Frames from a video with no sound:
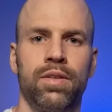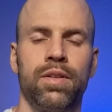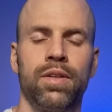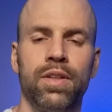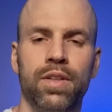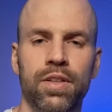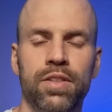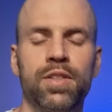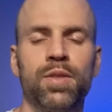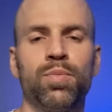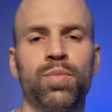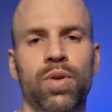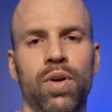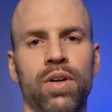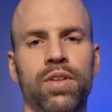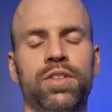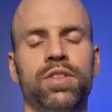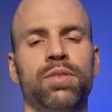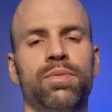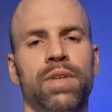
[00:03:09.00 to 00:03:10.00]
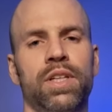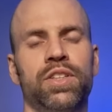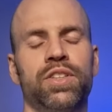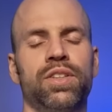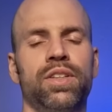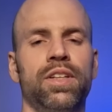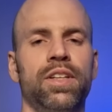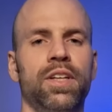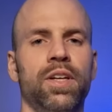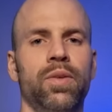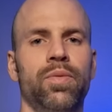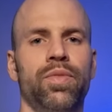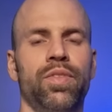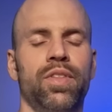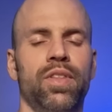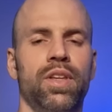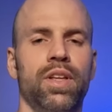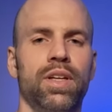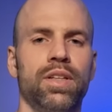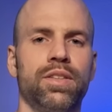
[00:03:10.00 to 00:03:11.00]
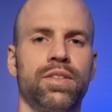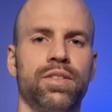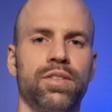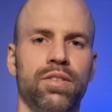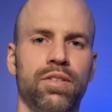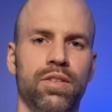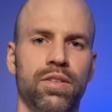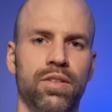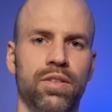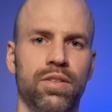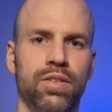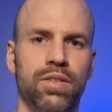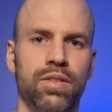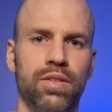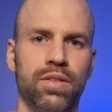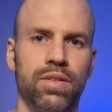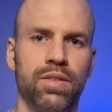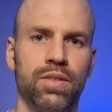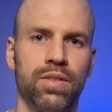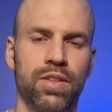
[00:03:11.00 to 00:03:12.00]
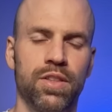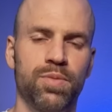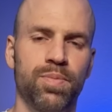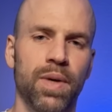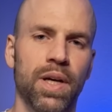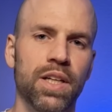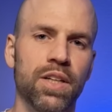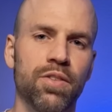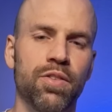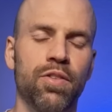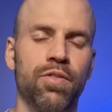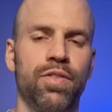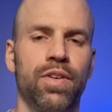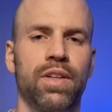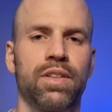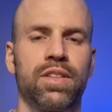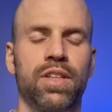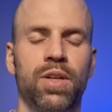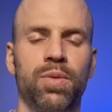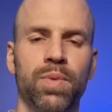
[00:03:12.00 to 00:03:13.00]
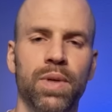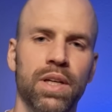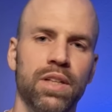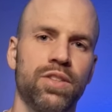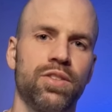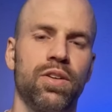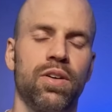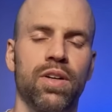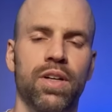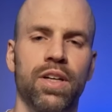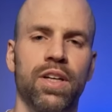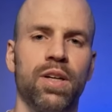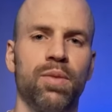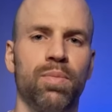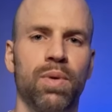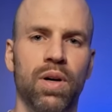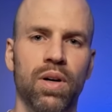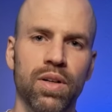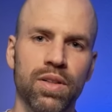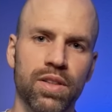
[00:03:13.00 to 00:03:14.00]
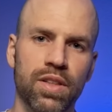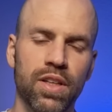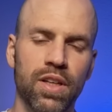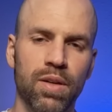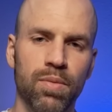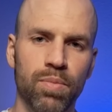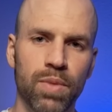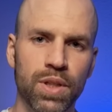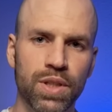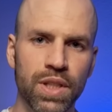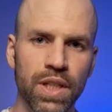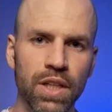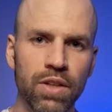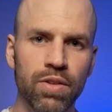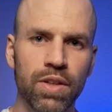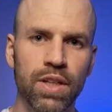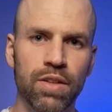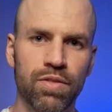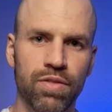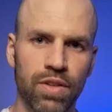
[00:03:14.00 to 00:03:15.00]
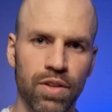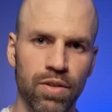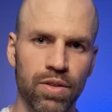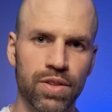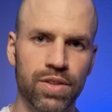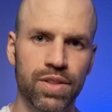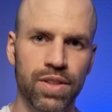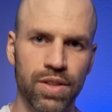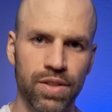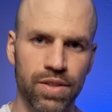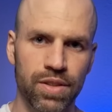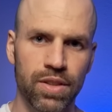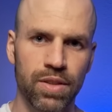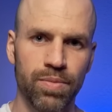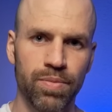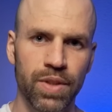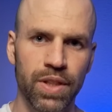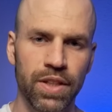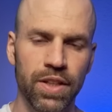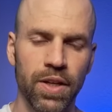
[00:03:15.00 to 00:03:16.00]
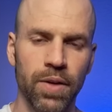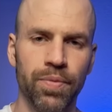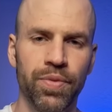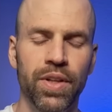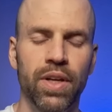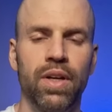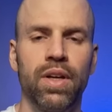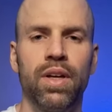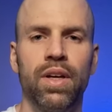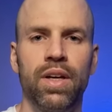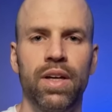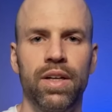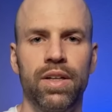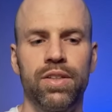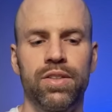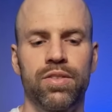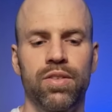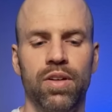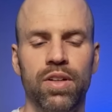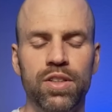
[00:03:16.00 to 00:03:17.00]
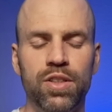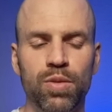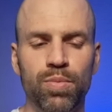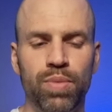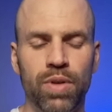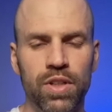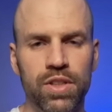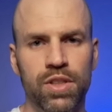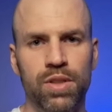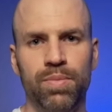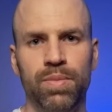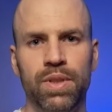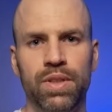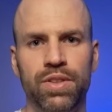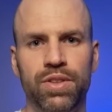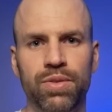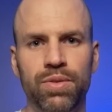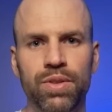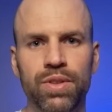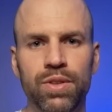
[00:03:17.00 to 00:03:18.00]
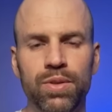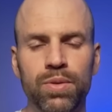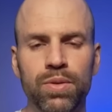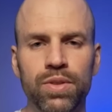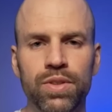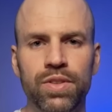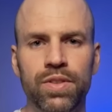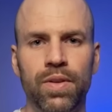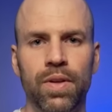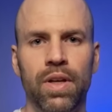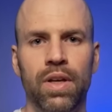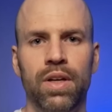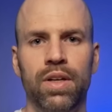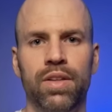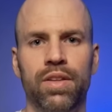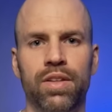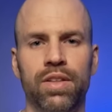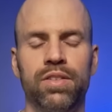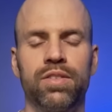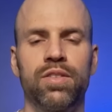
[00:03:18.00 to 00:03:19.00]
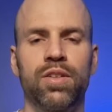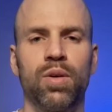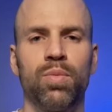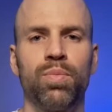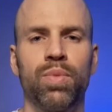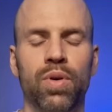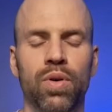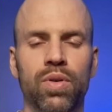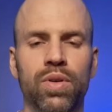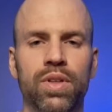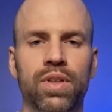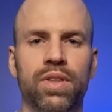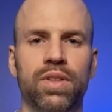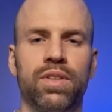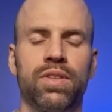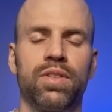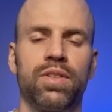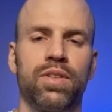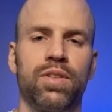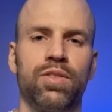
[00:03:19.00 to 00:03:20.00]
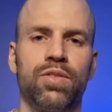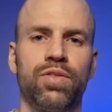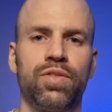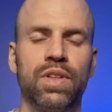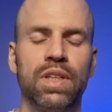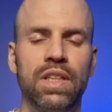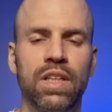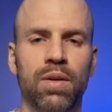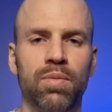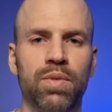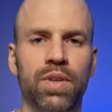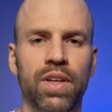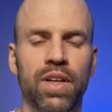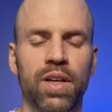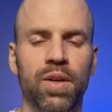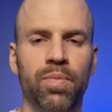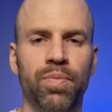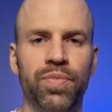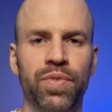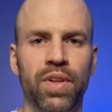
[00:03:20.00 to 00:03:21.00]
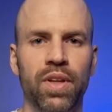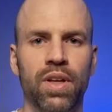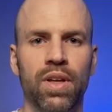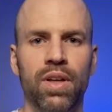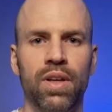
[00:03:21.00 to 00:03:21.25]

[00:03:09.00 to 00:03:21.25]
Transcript: It is important to mention here that despite of the fact that we are talking about the material flow system here, it is also possible to use this component of EWM